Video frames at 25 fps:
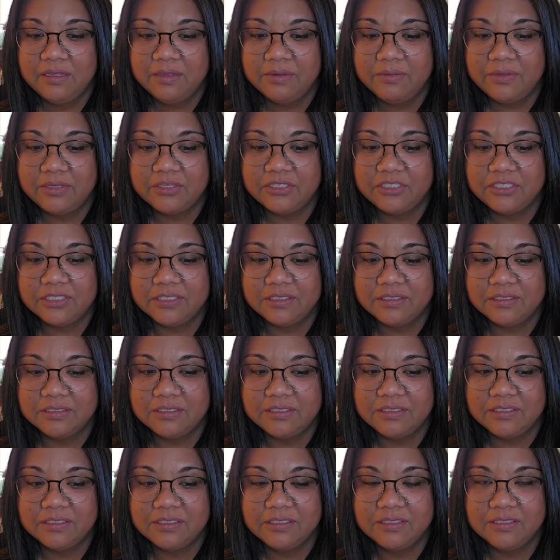which
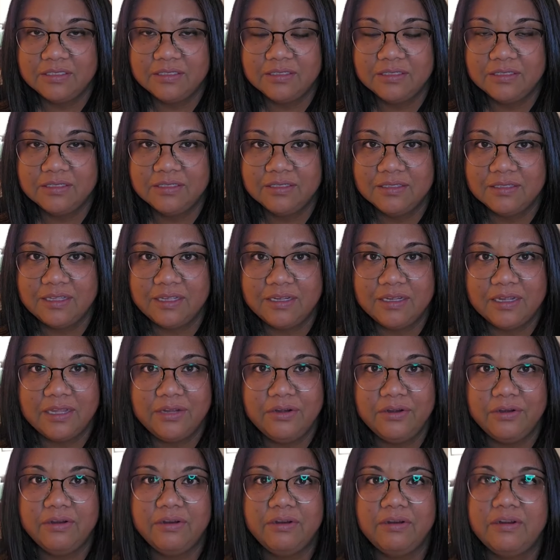is like
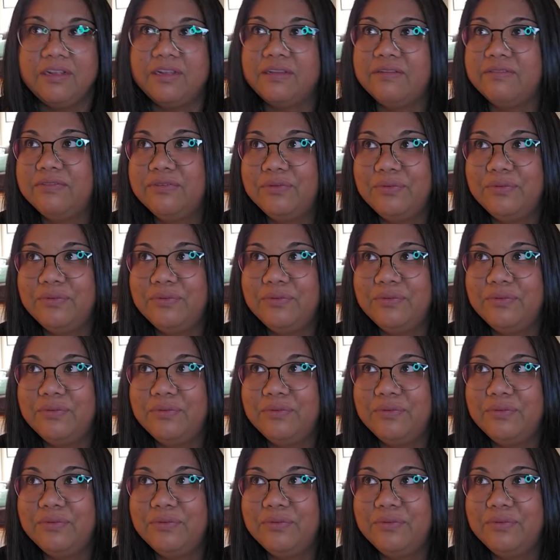unheard of